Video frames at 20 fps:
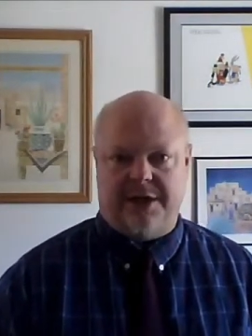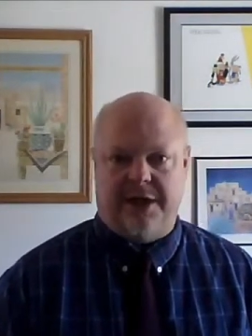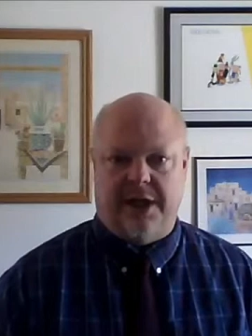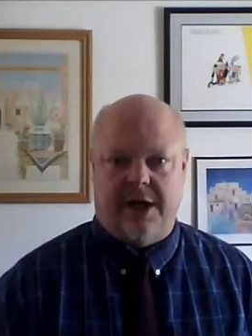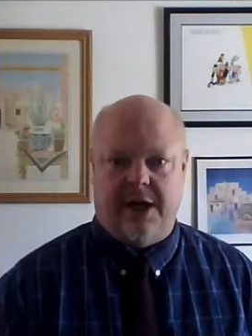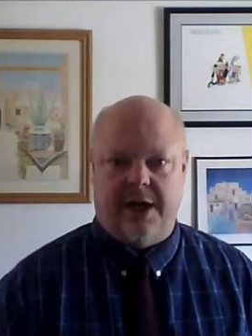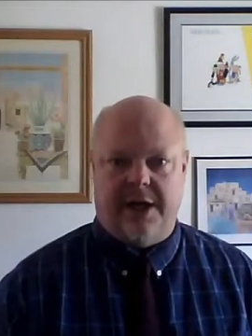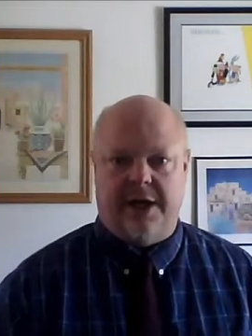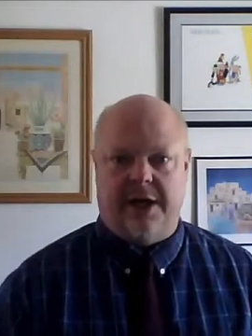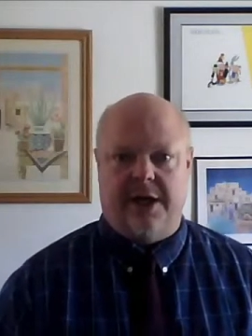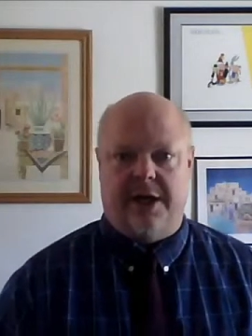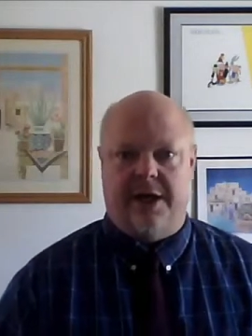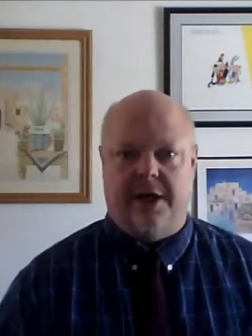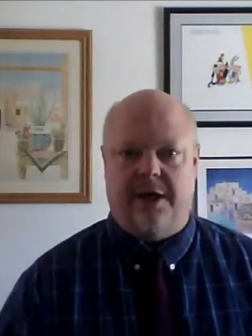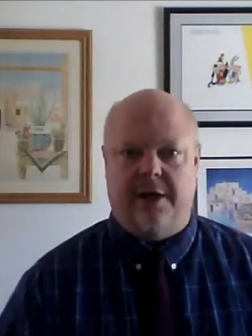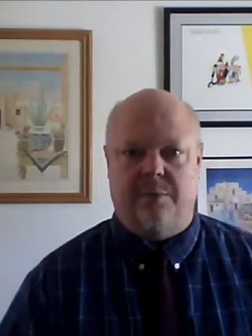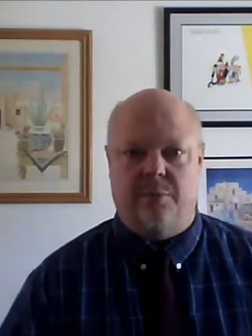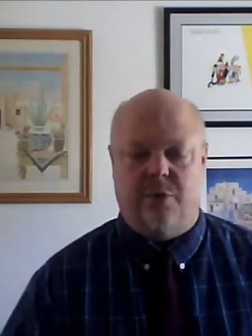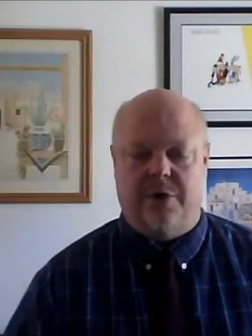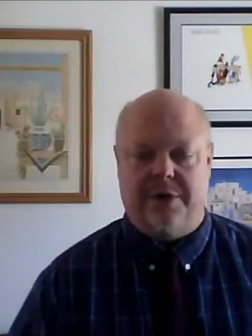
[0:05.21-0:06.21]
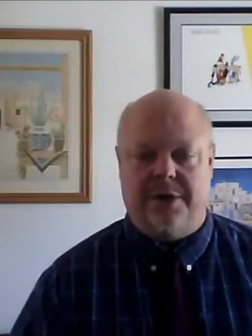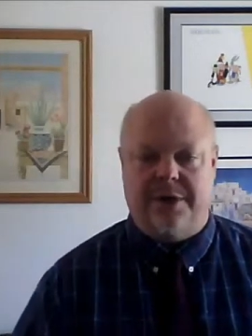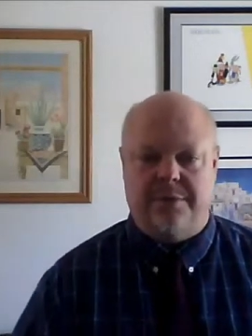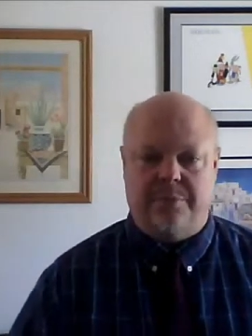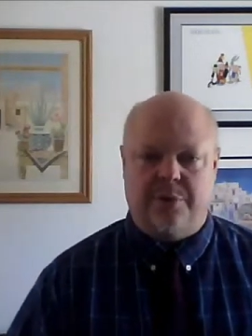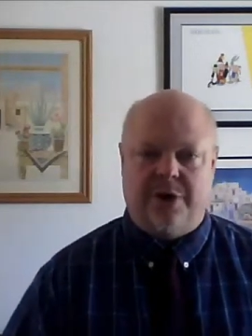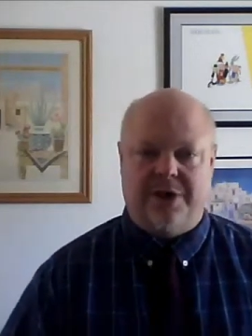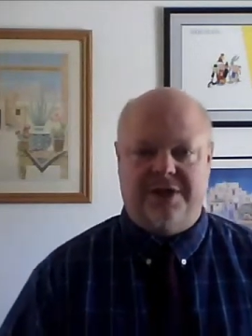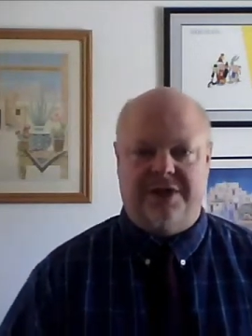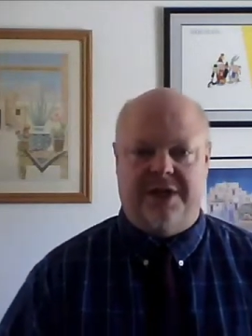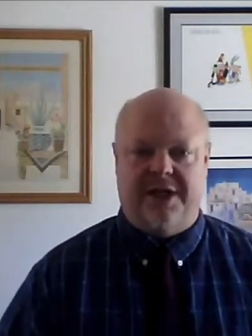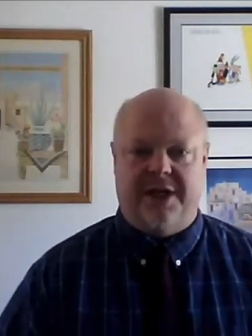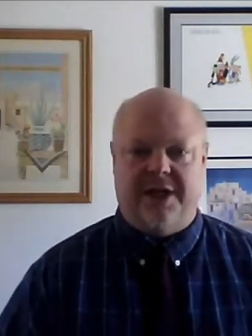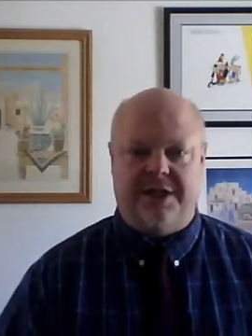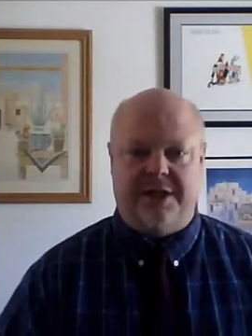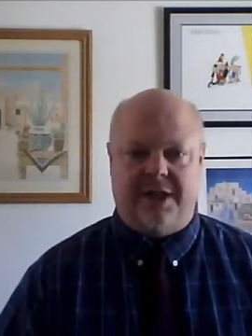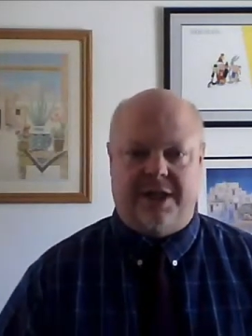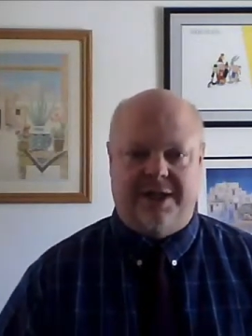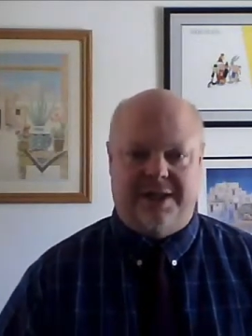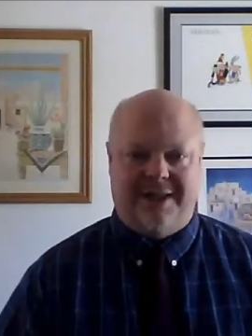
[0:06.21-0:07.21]
I am one of the
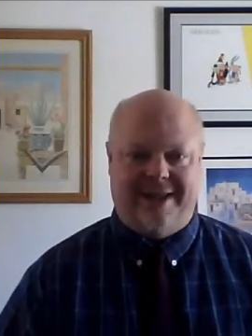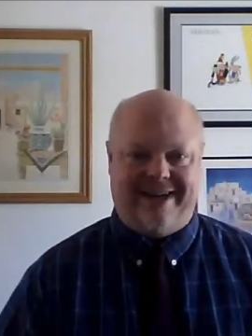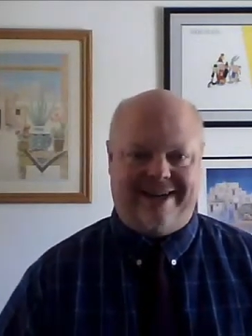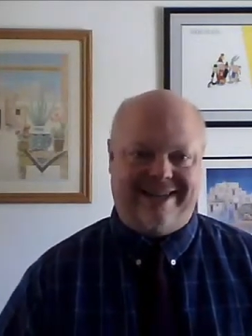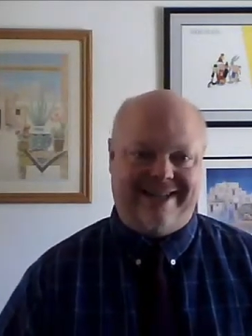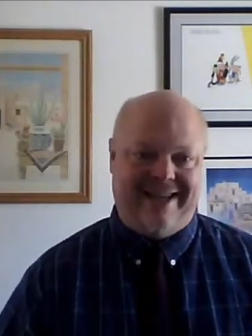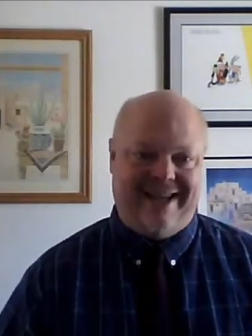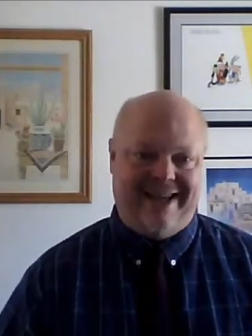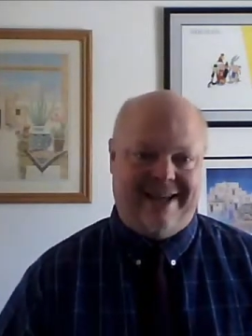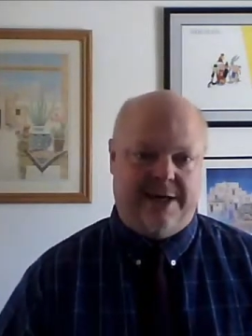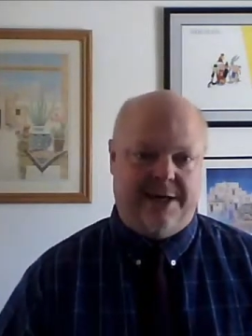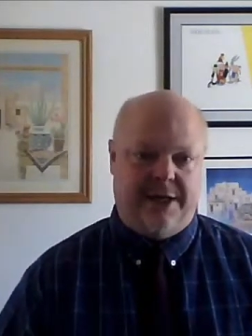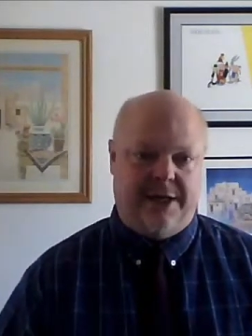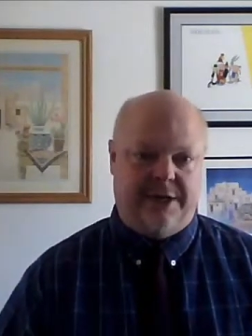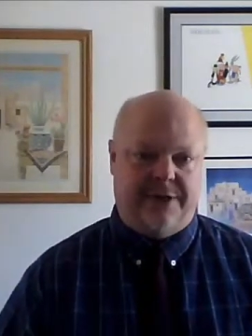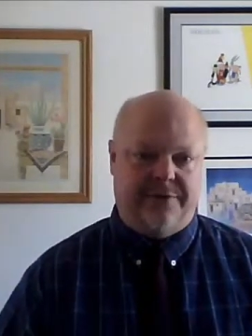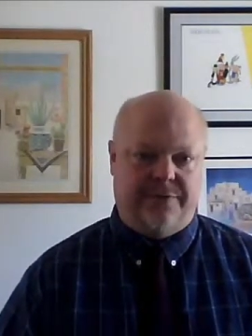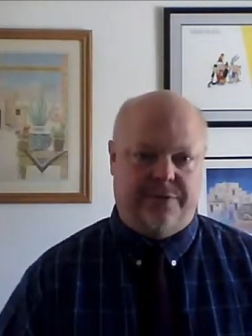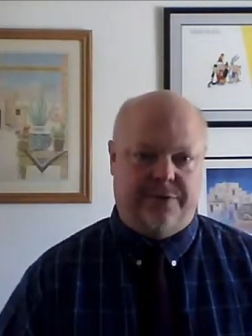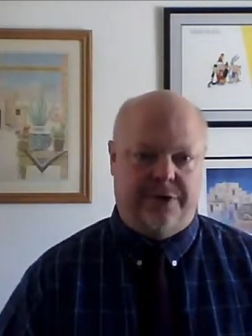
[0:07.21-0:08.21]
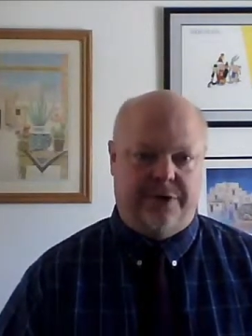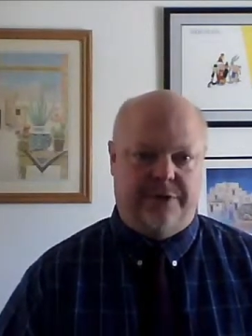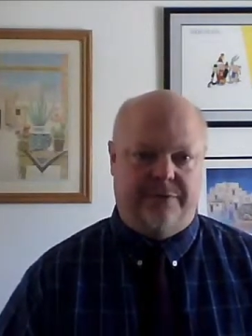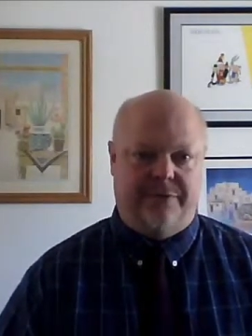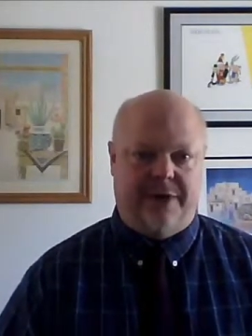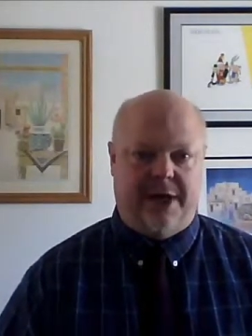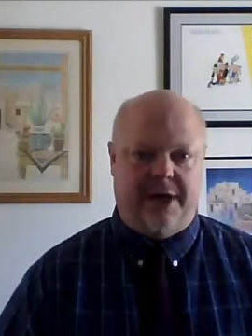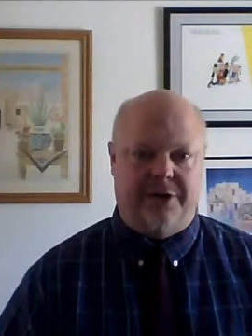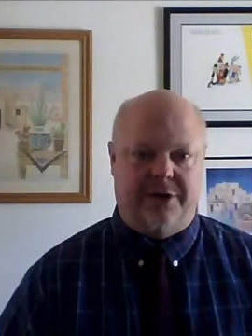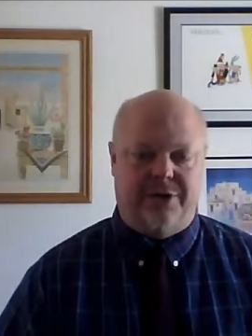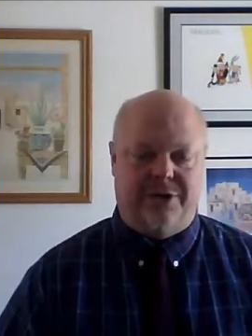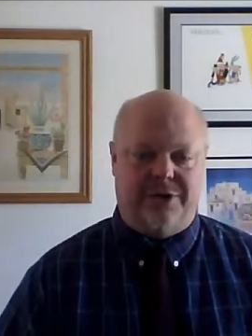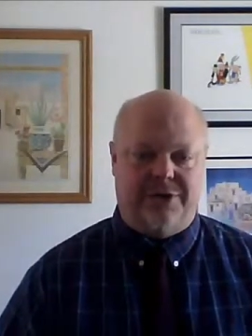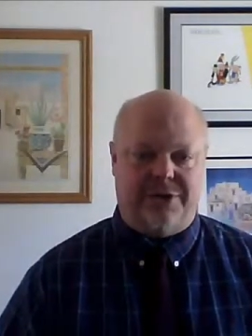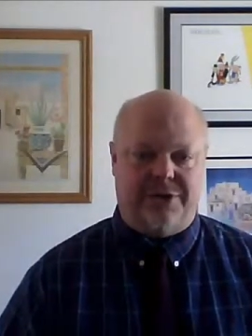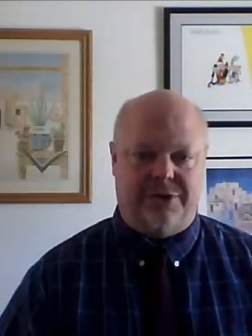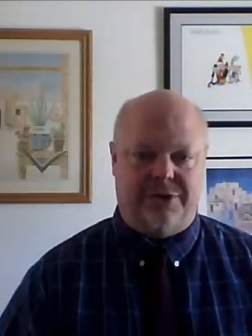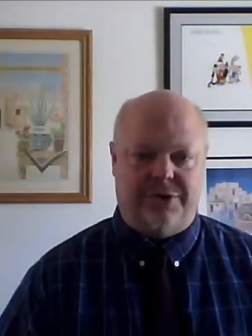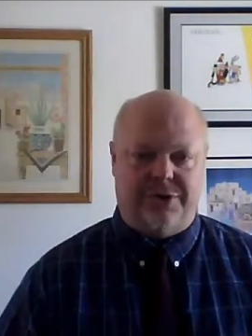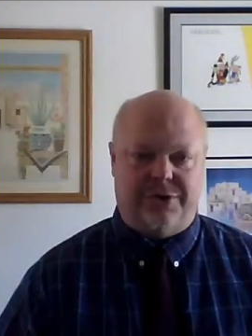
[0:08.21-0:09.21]
president-elect candidates for the Nevada
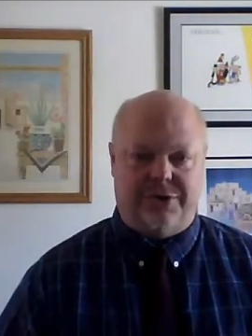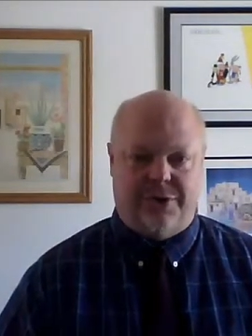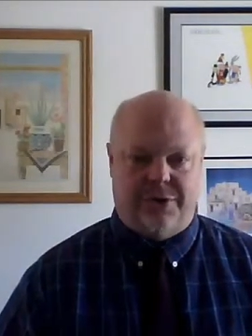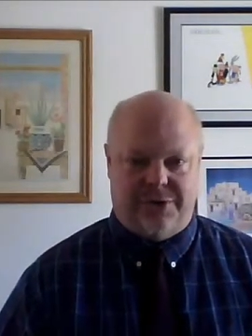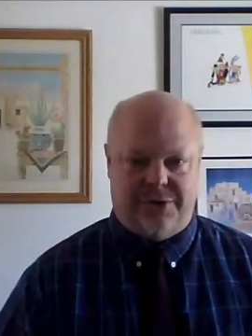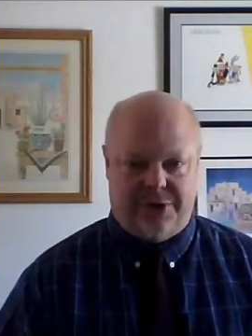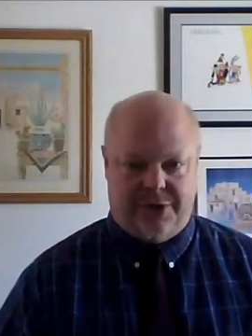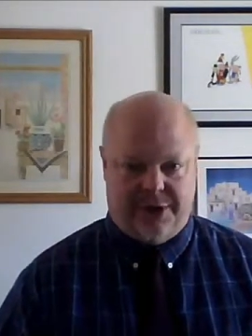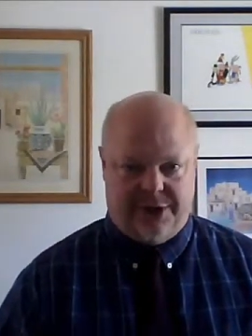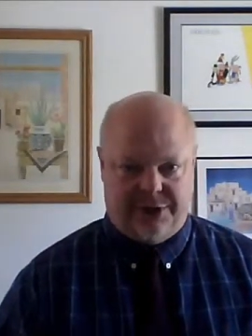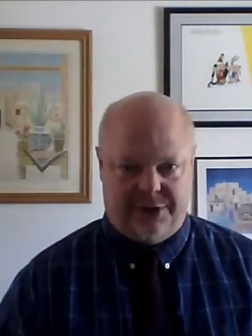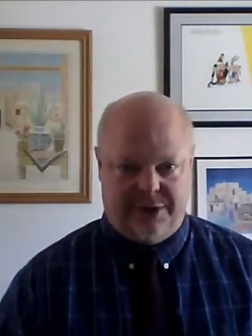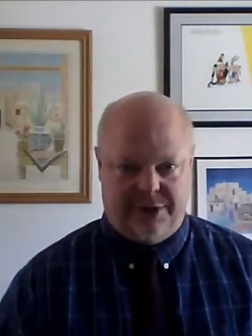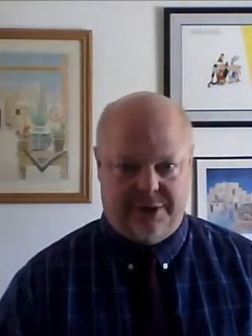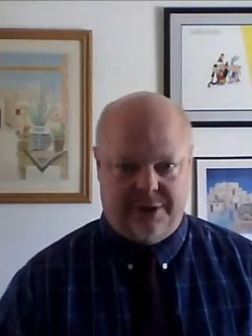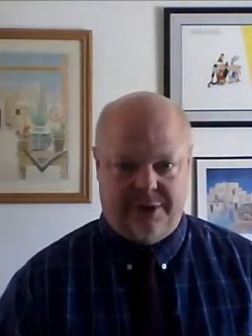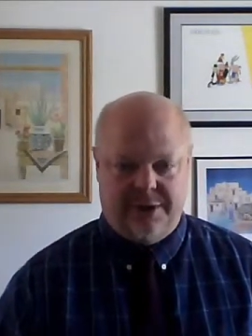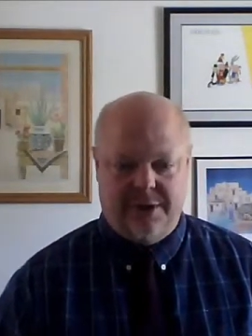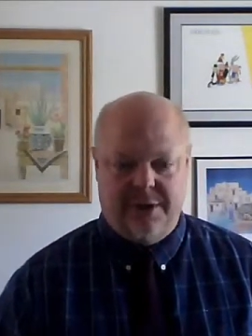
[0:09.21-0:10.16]
Nurses Association.